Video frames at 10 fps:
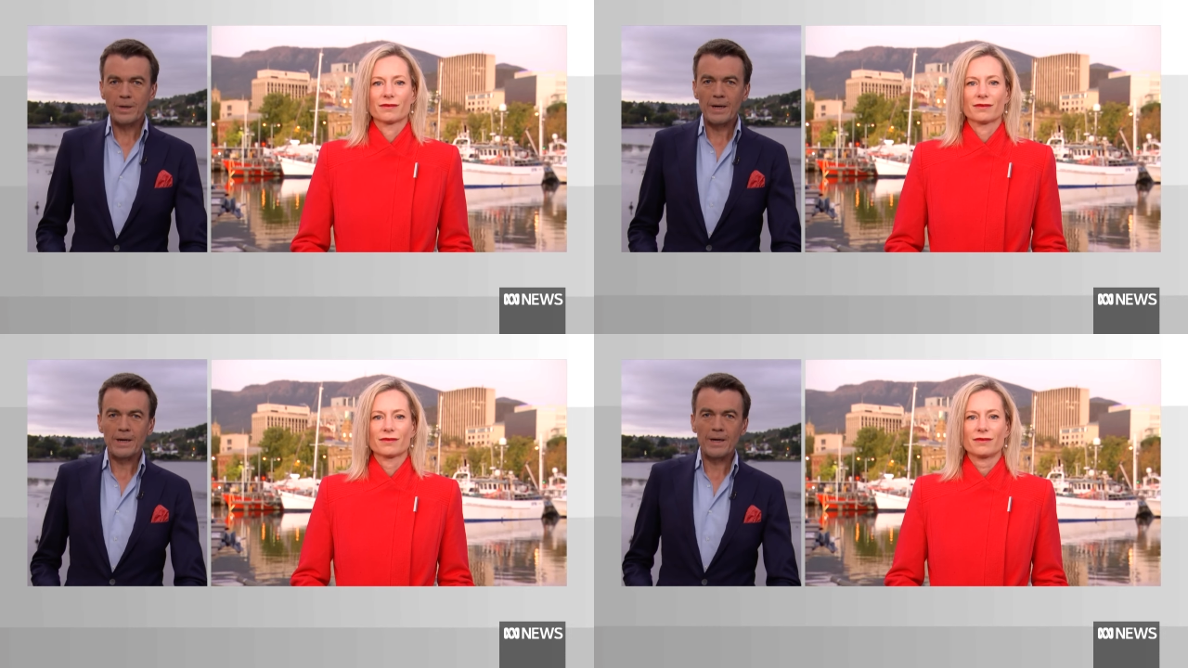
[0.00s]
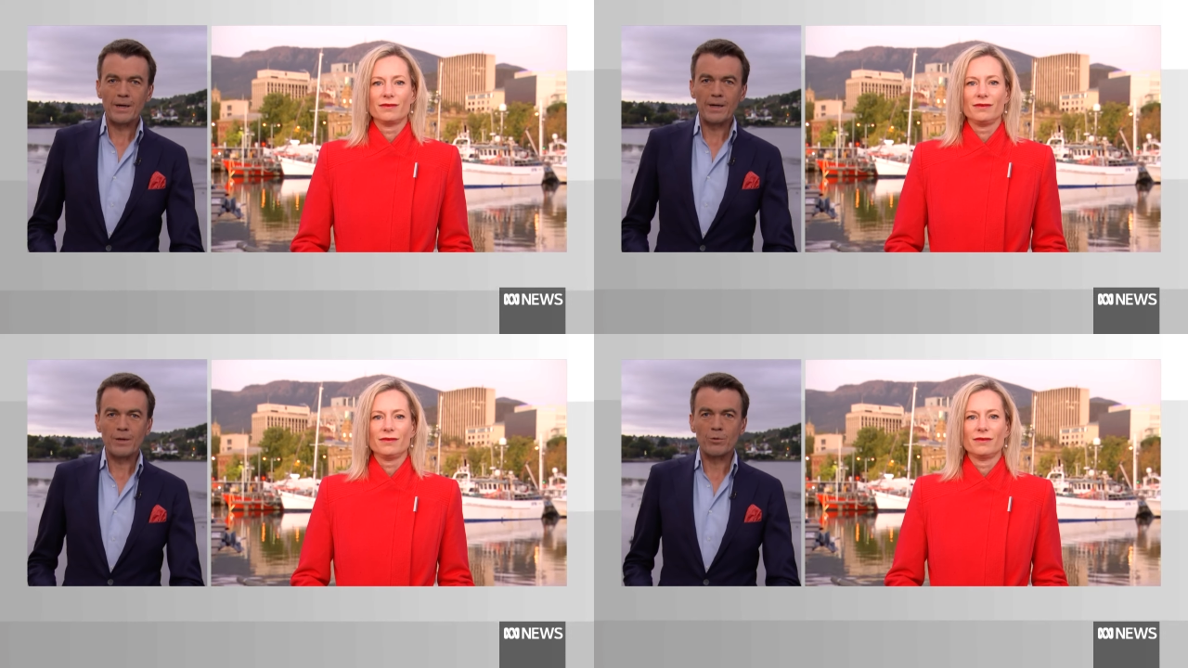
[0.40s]

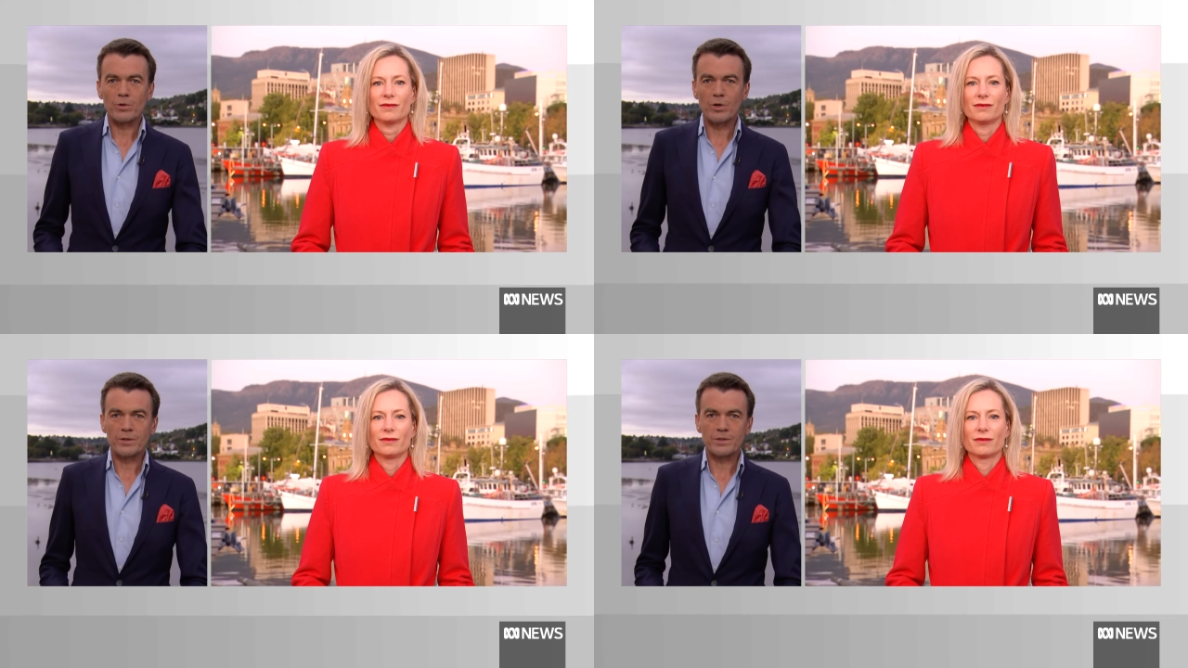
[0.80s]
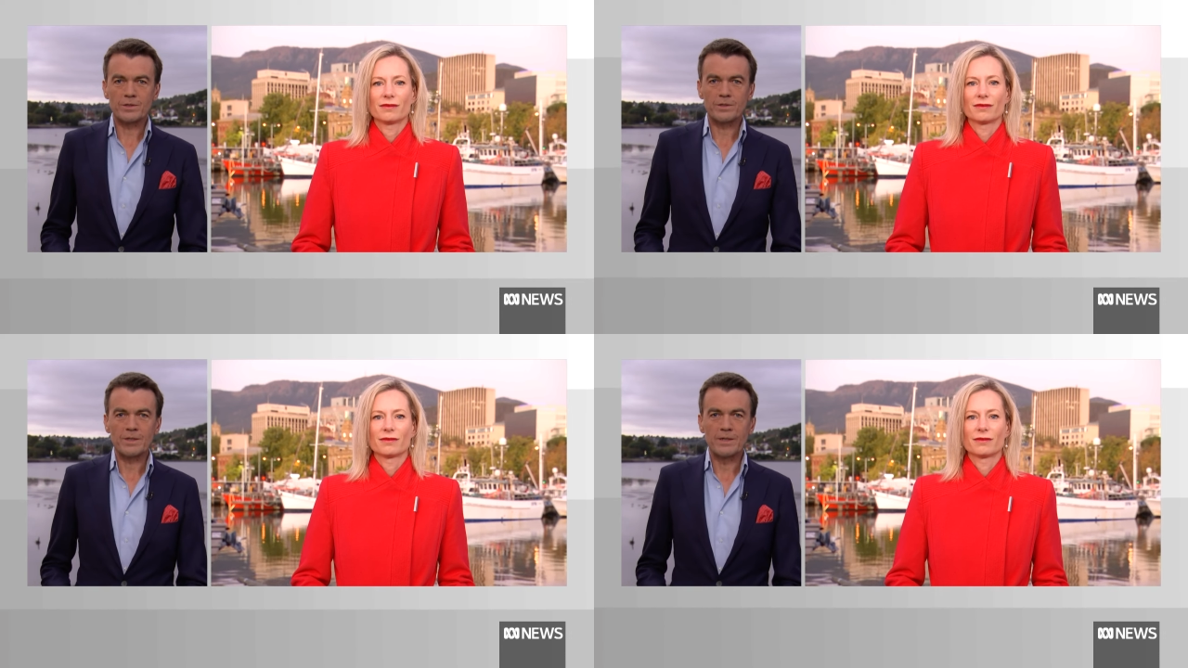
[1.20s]
Speaker 1: Uh, it'll
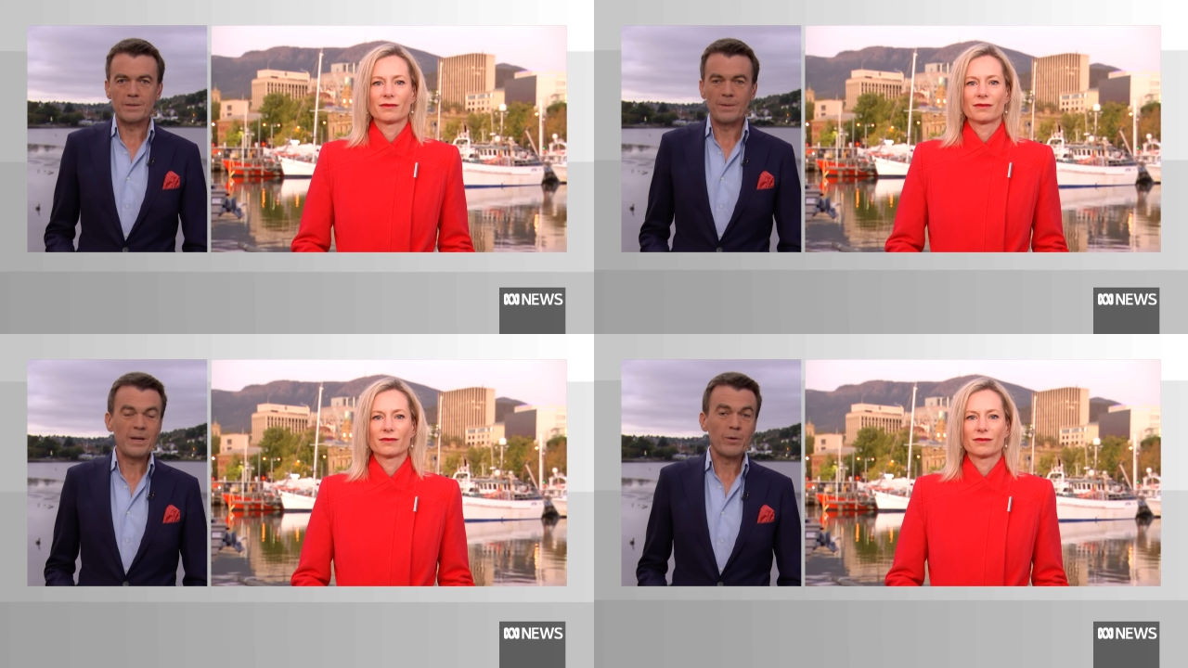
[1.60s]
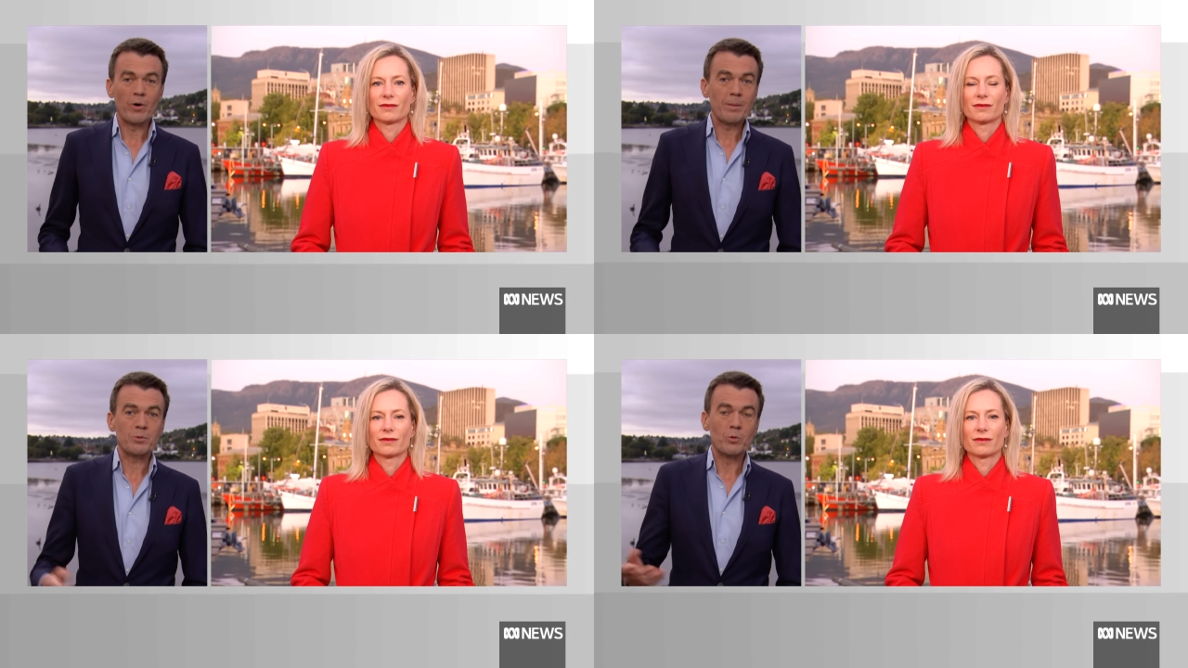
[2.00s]
cost uh,
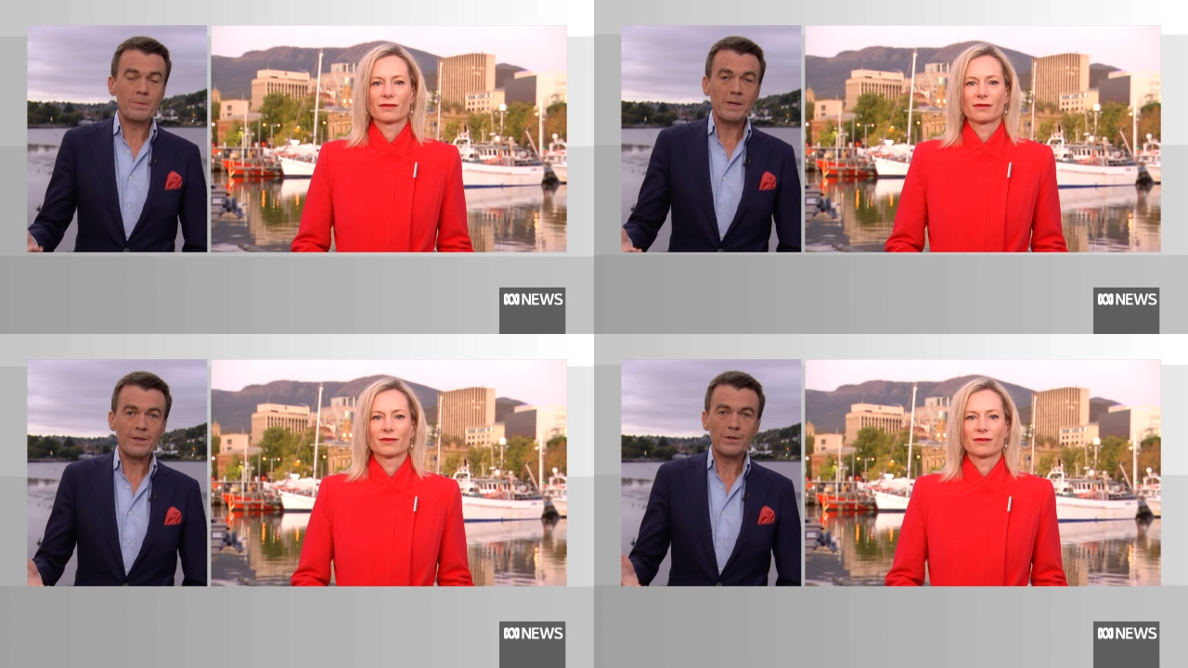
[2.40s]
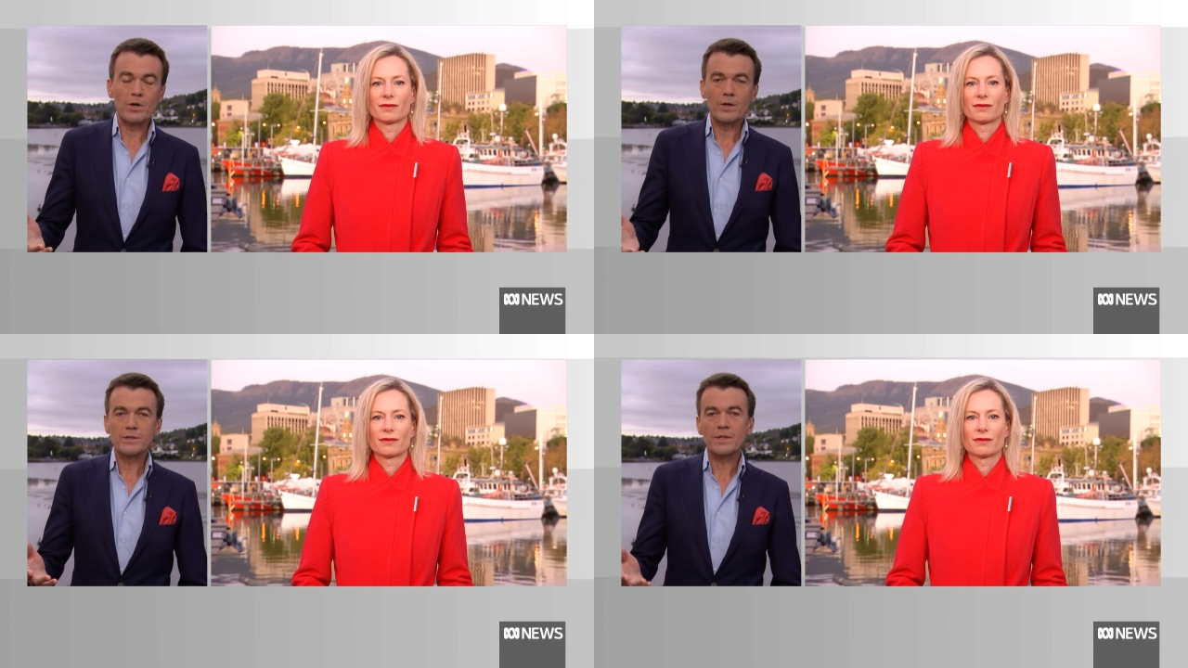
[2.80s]
anywhere up to a billion
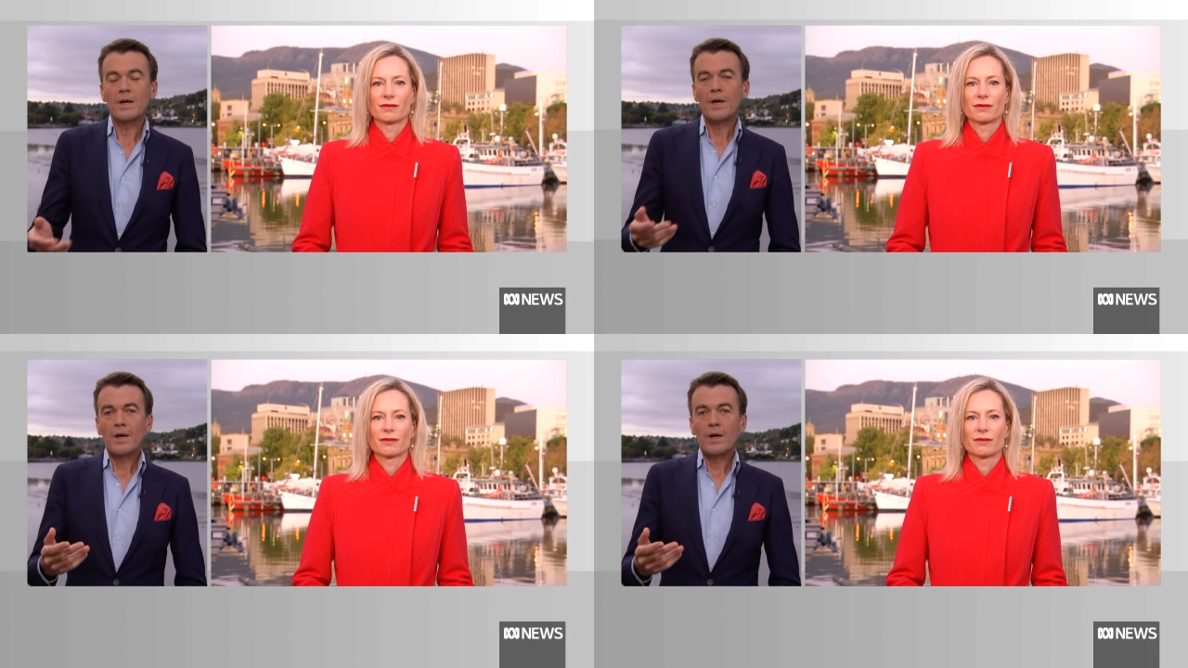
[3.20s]
dollars.